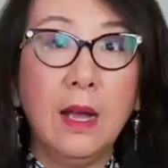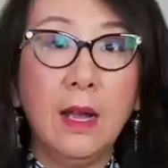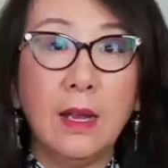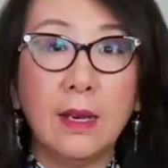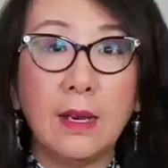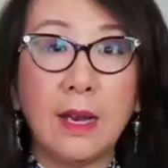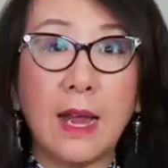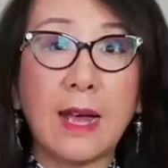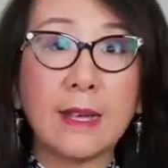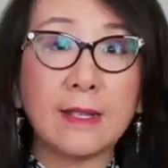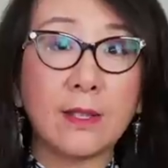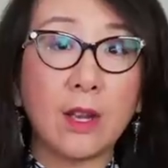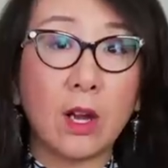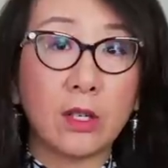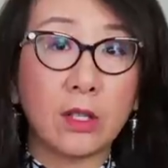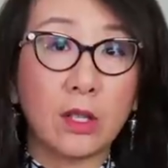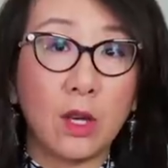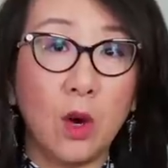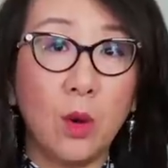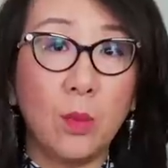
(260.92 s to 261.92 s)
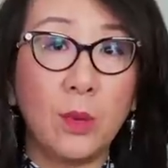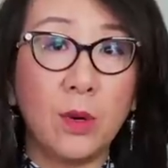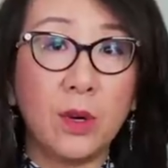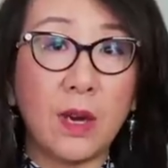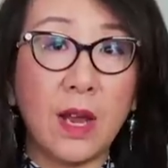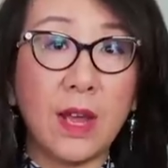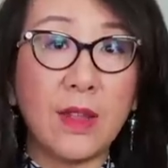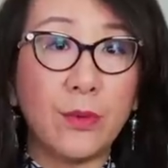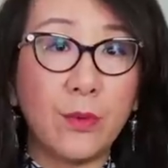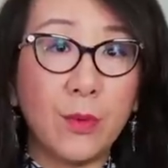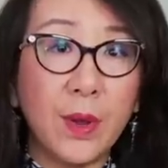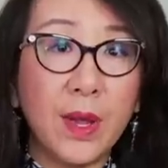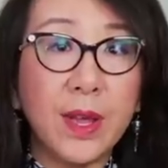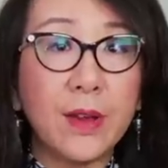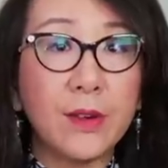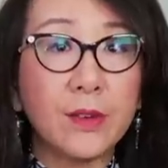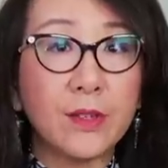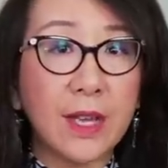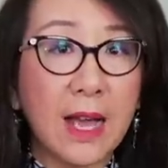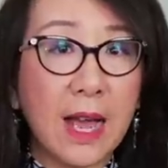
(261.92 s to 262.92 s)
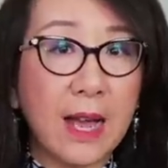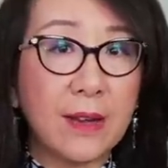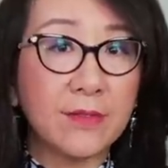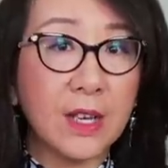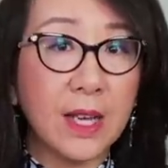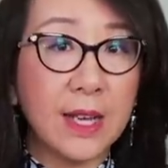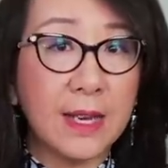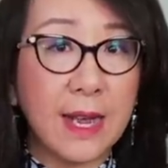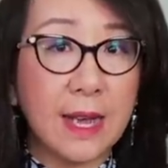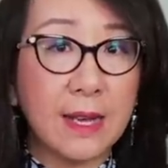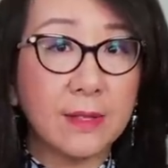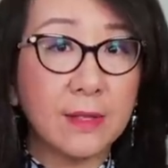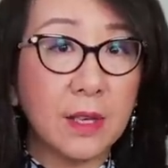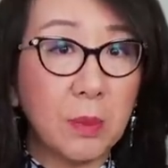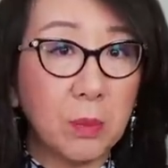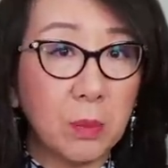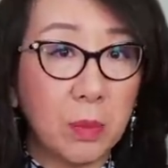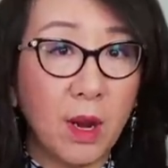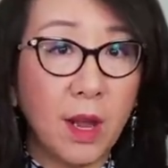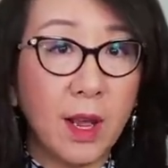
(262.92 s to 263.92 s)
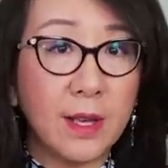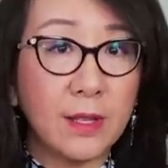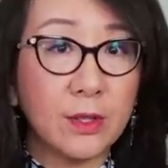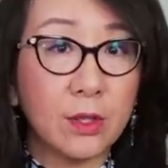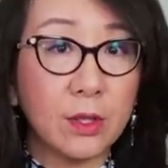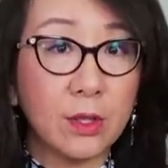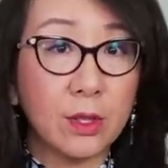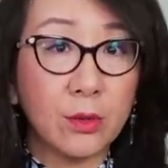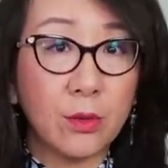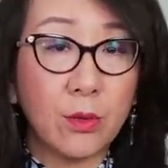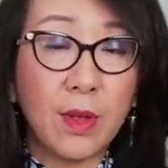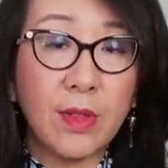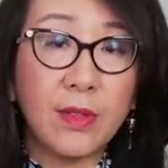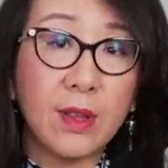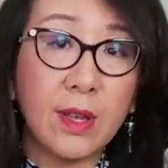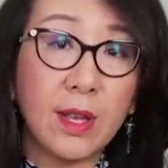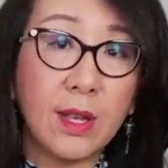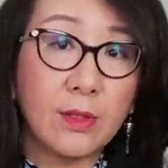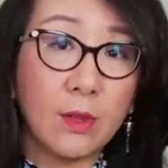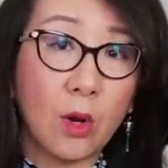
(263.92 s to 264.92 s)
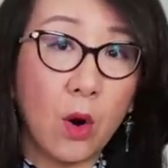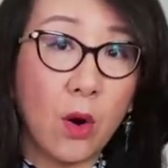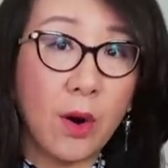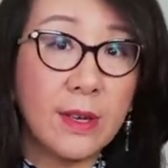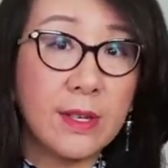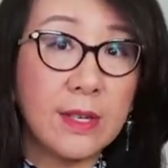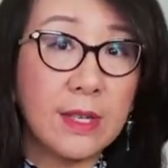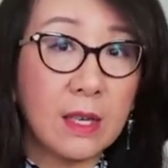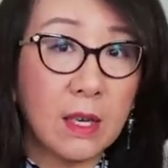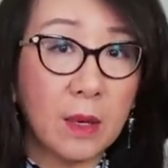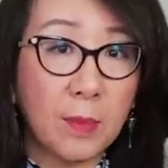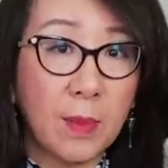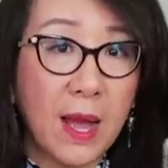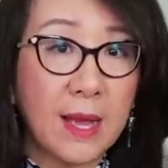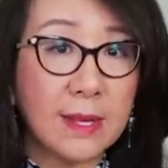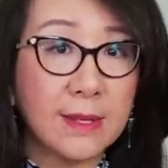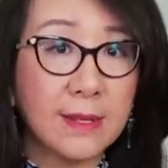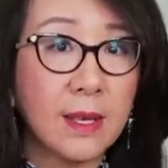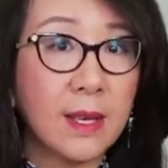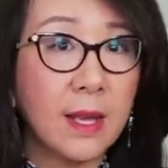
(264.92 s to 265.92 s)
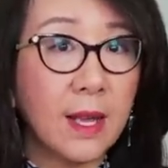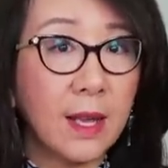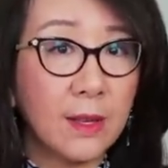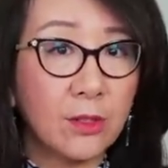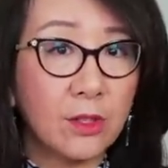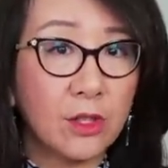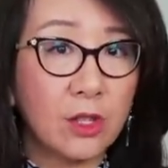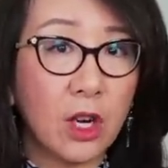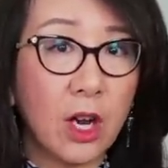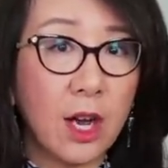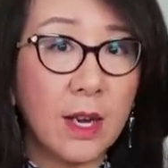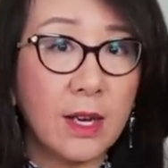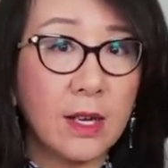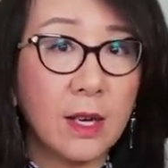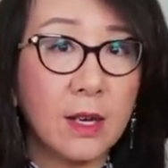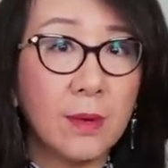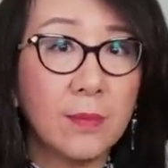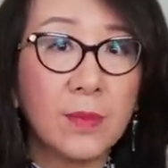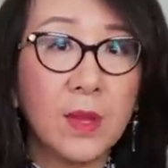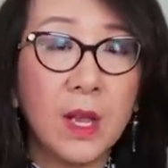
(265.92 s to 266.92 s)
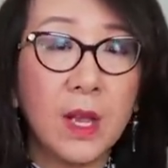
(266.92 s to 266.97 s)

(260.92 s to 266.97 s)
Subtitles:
Last October, and 3 years after announcing plans to strengthen its R&D capacity in China,